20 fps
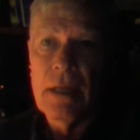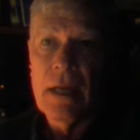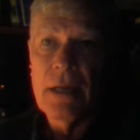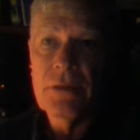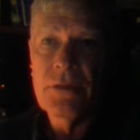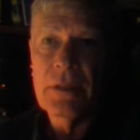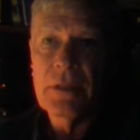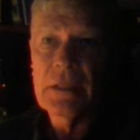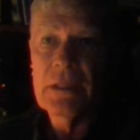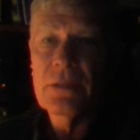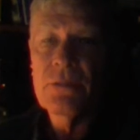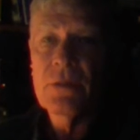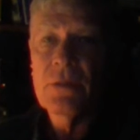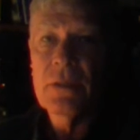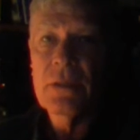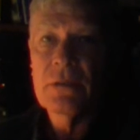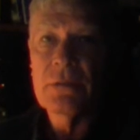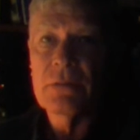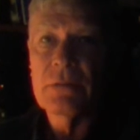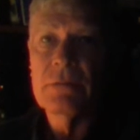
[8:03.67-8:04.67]
Our drinking
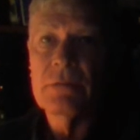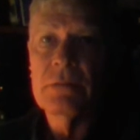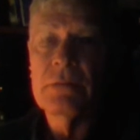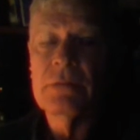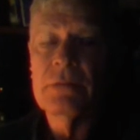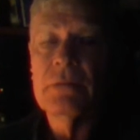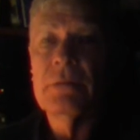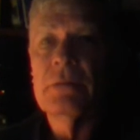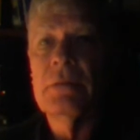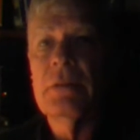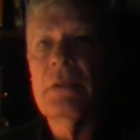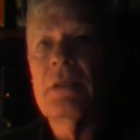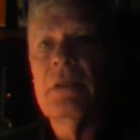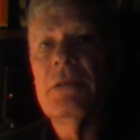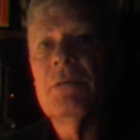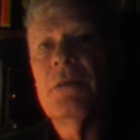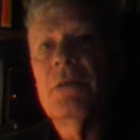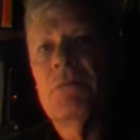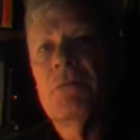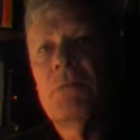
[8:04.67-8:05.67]
water
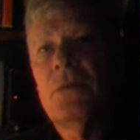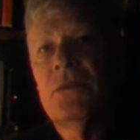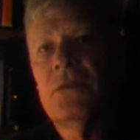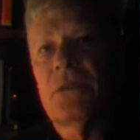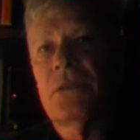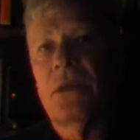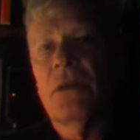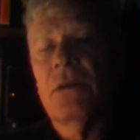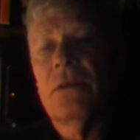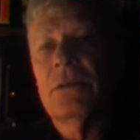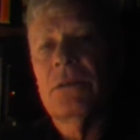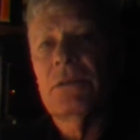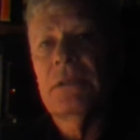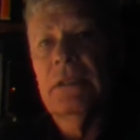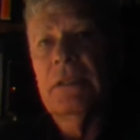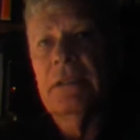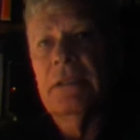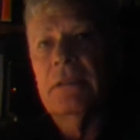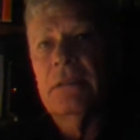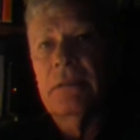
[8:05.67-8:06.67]
in almost all
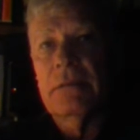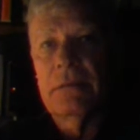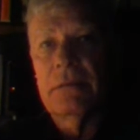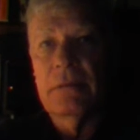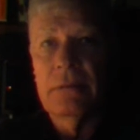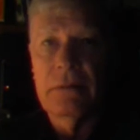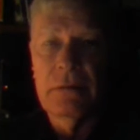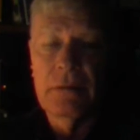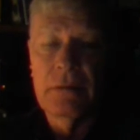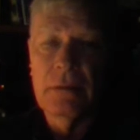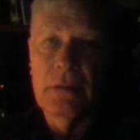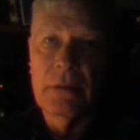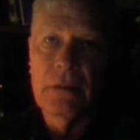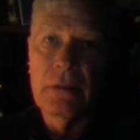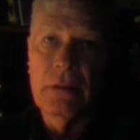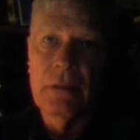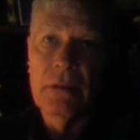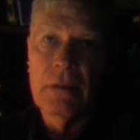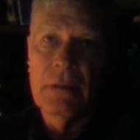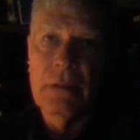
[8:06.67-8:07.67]
cities
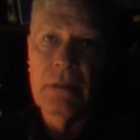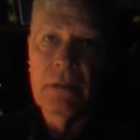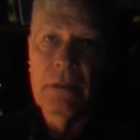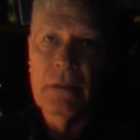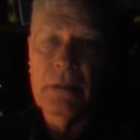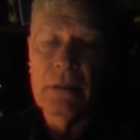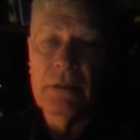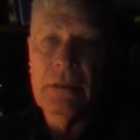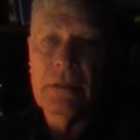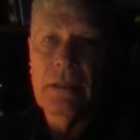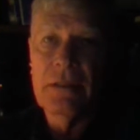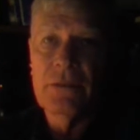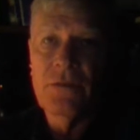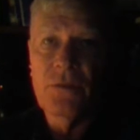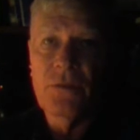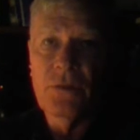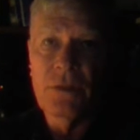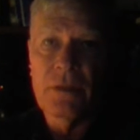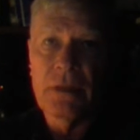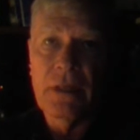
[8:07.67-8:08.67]
contains
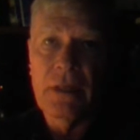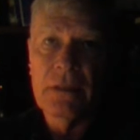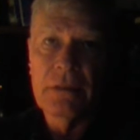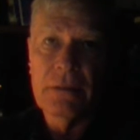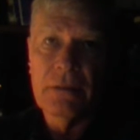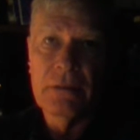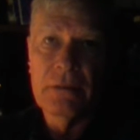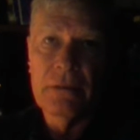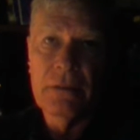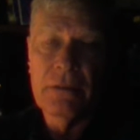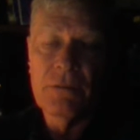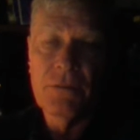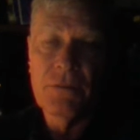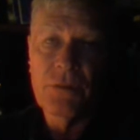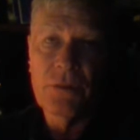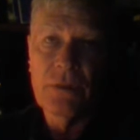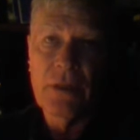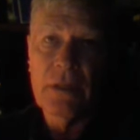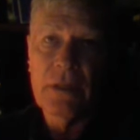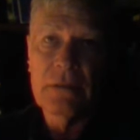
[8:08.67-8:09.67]
fluorides, and
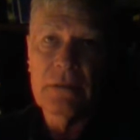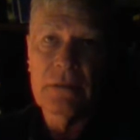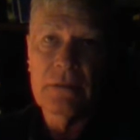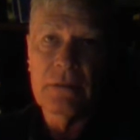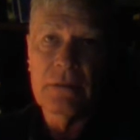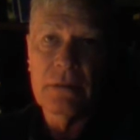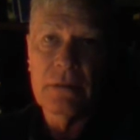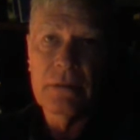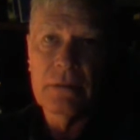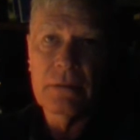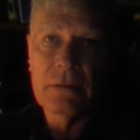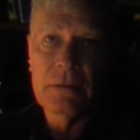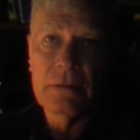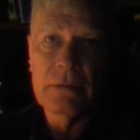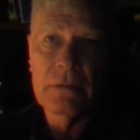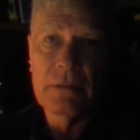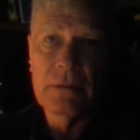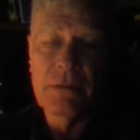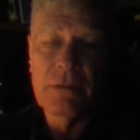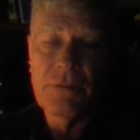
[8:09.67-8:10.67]
fluorides
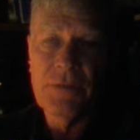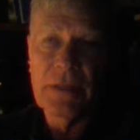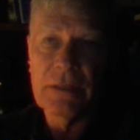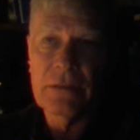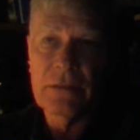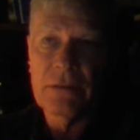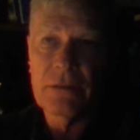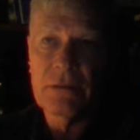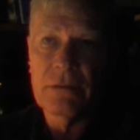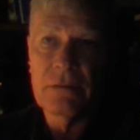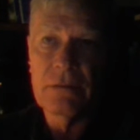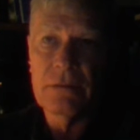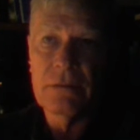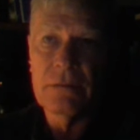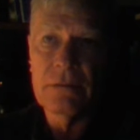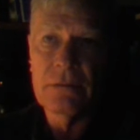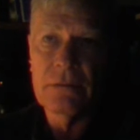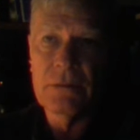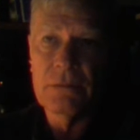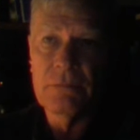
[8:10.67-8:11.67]
affect us in
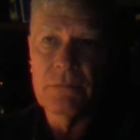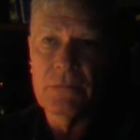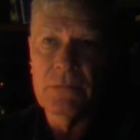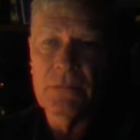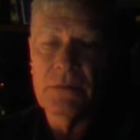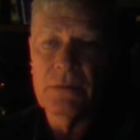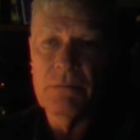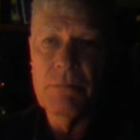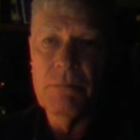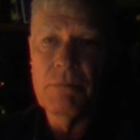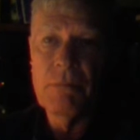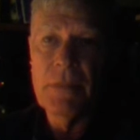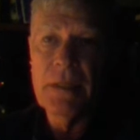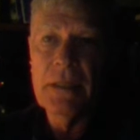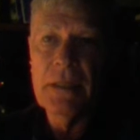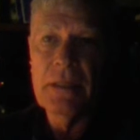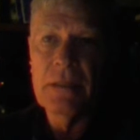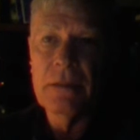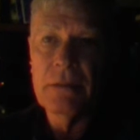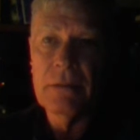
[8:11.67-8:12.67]
some
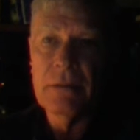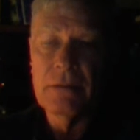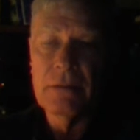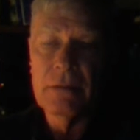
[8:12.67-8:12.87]
many